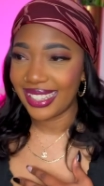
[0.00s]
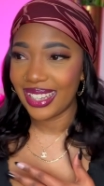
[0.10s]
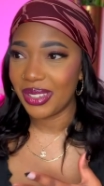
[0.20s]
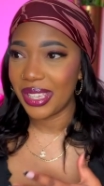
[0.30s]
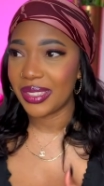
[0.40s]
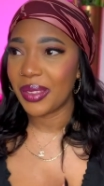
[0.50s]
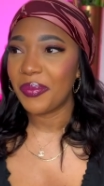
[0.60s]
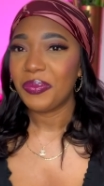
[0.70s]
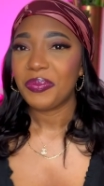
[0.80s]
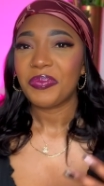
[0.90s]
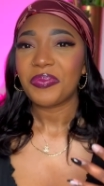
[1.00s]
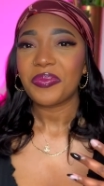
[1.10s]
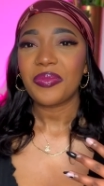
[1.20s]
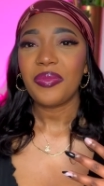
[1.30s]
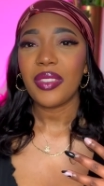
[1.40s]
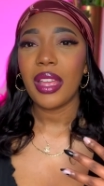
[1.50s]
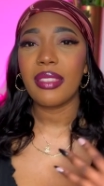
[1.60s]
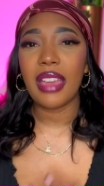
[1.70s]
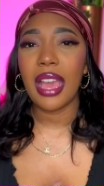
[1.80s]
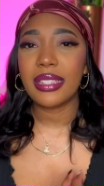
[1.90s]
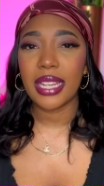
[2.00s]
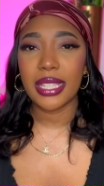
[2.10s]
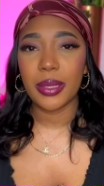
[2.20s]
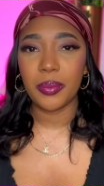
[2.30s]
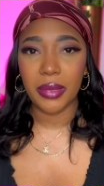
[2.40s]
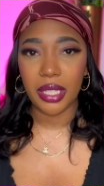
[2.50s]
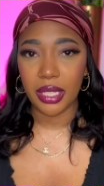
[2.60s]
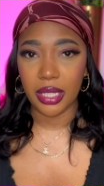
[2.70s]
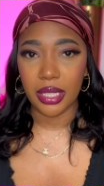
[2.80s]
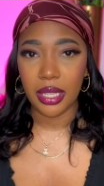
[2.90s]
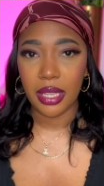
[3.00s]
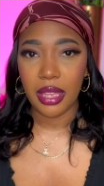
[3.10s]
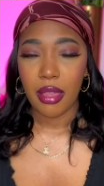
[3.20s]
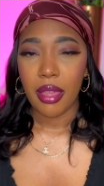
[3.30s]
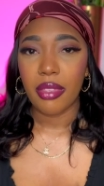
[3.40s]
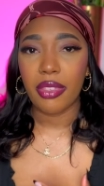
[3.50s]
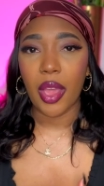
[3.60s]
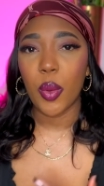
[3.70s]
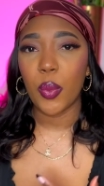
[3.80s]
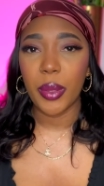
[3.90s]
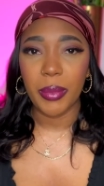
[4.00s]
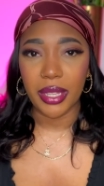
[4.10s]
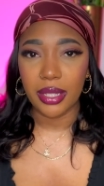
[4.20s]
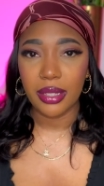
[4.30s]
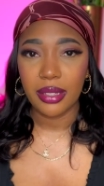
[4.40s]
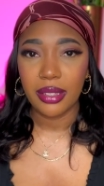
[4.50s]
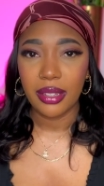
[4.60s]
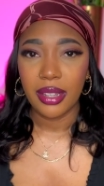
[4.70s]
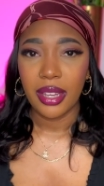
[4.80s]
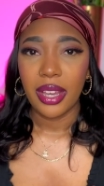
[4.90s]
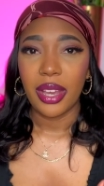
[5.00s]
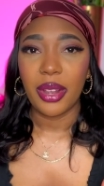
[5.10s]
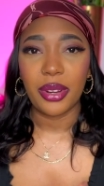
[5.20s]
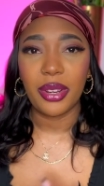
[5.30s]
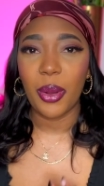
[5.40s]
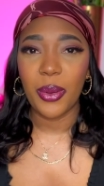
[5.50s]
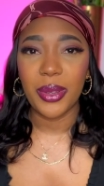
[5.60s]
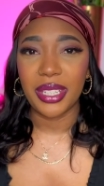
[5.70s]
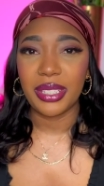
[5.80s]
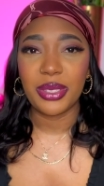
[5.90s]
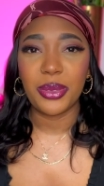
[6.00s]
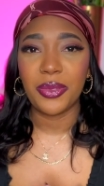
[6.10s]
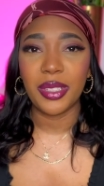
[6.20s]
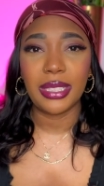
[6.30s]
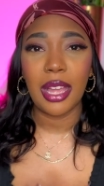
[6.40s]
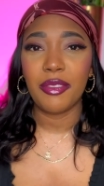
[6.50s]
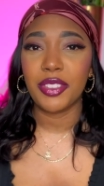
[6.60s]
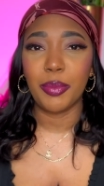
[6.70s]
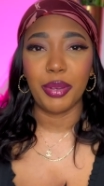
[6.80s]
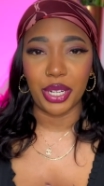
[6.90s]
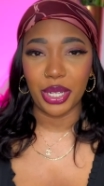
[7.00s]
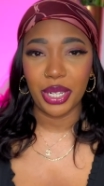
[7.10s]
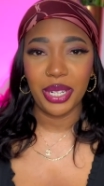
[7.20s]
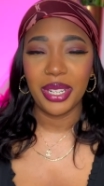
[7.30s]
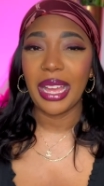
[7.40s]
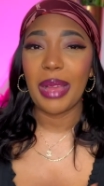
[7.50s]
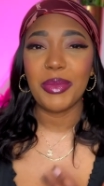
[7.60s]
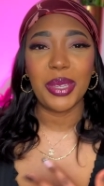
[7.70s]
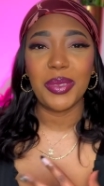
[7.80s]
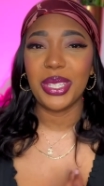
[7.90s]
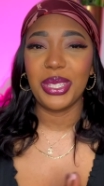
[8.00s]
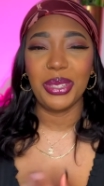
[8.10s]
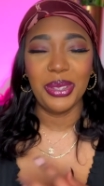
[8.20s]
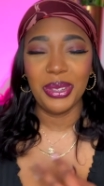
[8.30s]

anyways, that doesn't mean that women are going to feel comfortable. I'm giving you,